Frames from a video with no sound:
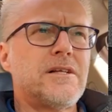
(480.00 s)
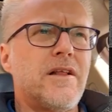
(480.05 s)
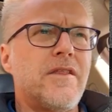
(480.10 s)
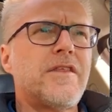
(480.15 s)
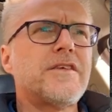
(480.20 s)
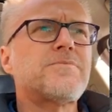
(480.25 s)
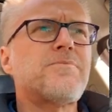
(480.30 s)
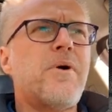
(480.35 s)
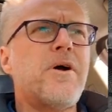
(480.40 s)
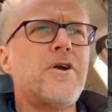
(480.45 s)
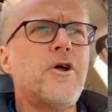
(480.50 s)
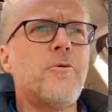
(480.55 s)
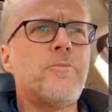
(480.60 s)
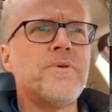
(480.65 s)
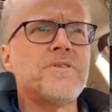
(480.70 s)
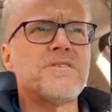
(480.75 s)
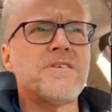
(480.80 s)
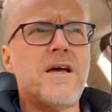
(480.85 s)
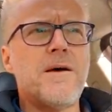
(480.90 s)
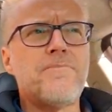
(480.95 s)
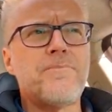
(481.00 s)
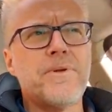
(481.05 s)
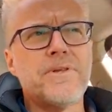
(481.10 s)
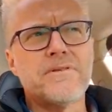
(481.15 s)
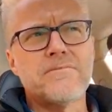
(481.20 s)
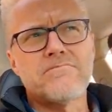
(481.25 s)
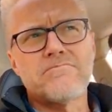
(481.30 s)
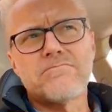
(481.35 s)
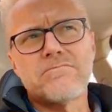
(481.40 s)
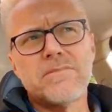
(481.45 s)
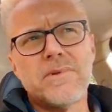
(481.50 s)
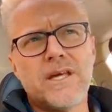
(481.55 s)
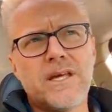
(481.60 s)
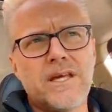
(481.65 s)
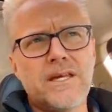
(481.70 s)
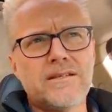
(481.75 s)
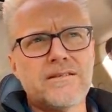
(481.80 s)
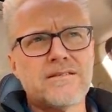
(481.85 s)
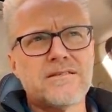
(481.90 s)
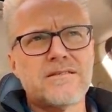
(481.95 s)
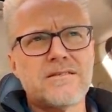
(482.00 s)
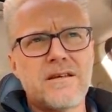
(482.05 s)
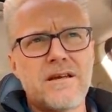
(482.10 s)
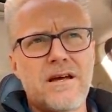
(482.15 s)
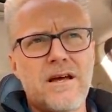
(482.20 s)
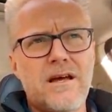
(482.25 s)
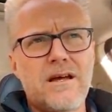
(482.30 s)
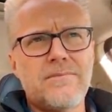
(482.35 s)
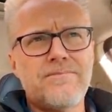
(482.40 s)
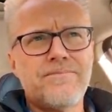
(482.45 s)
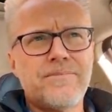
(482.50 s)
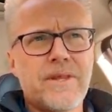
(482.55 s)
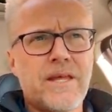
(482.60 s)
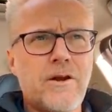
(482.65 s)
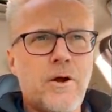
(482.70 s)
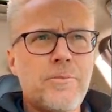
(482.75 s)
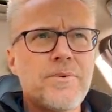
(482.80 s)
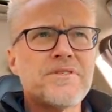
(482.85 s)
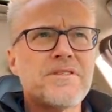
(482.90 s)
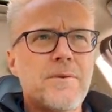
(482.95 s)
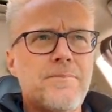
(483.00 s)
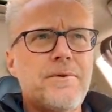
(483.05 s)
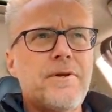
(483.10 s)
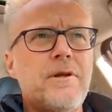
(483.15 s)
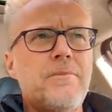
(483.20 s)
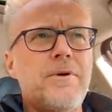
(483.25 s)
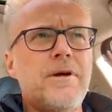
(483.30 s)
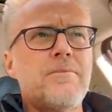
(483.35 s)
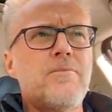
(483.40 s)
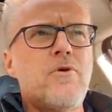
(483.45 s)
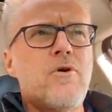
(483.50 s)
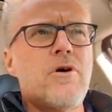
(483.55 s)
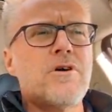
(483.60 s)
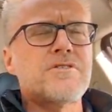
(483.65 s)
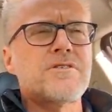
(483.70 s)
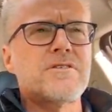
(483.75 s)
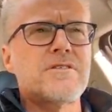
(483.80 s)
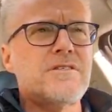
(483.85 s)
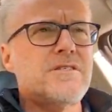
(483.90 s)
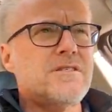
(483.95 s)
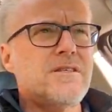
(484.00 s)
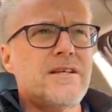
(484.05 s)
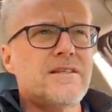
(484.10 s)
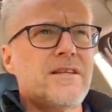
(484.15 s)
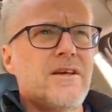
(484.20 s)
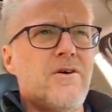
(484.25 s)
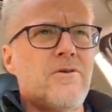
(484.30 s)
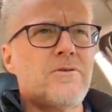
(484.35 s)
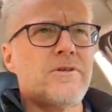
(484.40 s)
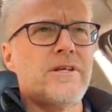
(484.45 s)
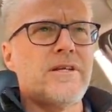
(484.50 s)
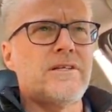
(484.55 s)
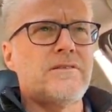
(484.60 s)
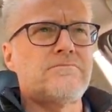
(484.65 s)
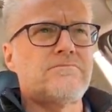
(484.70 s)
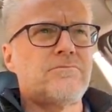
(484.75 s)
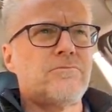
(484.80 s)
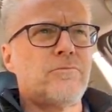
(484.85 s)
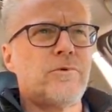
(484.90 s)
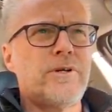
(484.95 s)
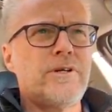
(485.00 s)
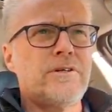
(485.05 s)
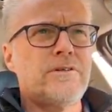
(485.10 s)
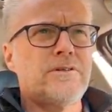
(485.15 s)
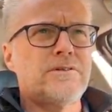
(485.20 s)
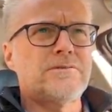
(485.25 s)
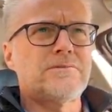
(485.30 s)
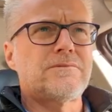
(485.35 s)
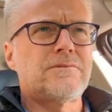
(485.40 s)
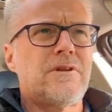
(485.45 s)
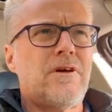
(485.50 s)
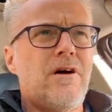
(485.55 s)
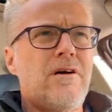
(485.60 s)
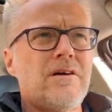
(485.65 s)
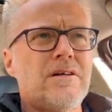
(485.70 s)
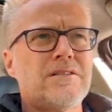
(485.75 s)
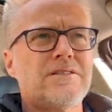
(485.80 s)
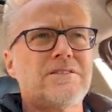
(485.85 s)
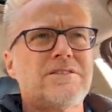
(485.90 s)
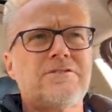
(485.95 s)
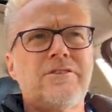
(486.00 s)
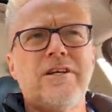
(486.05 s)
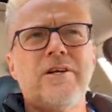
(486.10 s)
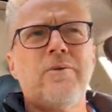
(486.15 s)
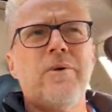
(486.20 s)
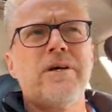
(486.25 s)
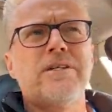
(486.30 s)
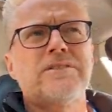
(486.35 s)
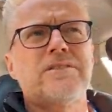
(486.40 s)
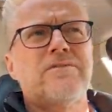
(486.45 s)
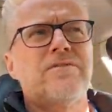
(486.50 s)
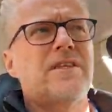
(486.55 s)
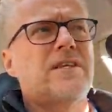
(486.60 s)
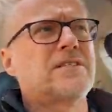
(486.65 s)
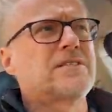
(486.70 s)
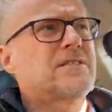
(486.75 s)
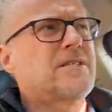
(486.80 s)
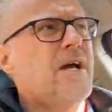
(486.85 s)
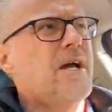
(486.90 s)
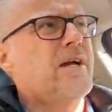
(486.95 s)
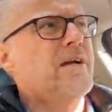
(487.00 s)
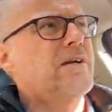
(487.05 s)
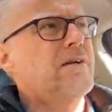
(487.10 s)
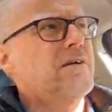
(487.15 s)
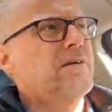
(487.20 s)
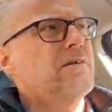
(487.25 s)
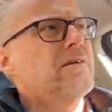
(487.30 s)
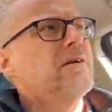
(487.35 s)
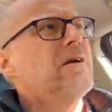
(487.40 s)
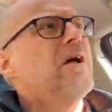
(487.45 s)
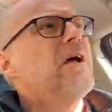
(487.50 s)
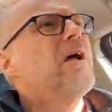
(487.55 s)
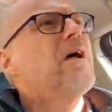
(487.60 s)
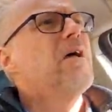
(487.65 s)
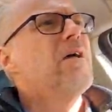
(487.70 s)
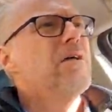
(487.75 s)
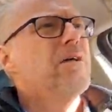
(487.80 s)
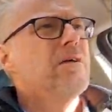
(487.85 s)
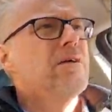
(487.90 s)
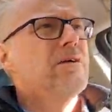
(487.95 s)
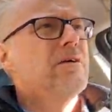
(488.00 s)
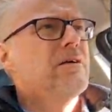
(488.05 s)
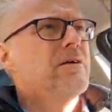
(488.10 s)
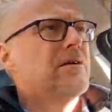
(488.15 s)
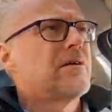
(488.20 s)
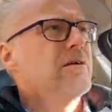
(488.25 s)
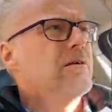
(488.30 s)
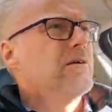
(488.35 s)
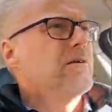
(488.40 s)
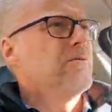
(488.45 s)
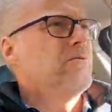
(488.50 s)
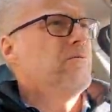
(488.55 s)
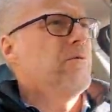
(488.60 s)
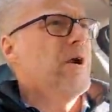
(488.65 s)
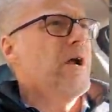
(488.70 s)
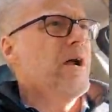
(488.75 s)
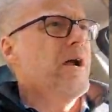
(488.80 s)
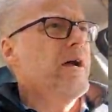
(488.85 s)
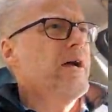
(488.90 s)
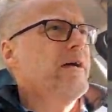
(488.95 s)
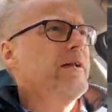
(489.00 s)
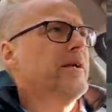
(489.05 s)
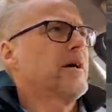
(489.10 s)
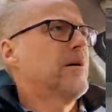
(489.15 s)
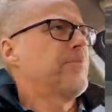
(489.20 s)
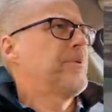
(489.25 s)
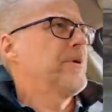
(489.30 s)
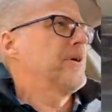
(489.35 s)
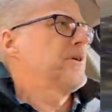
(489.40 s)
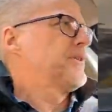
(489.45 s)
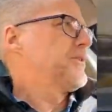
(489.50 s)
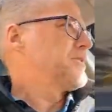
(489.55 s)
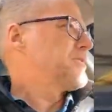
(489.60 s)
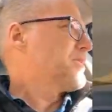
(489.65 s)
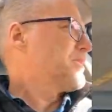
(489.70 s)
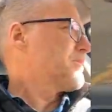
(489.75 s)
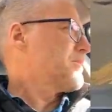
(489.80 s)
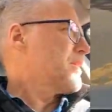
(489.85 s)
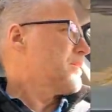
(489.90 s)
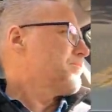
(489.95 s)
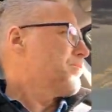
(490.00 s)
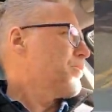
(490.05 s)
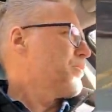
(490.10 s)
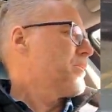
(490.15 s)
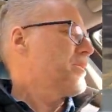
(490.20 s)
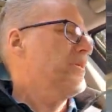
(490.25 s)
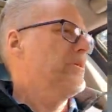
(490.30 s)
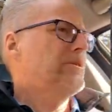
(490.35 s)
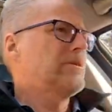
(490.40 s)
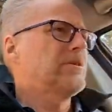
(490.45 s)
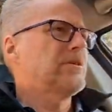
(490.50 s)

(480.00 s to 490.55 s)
This part opens up and it opens up a little bit more. So this is like the only real long straightaways of the entire ride up here to the turnaround point.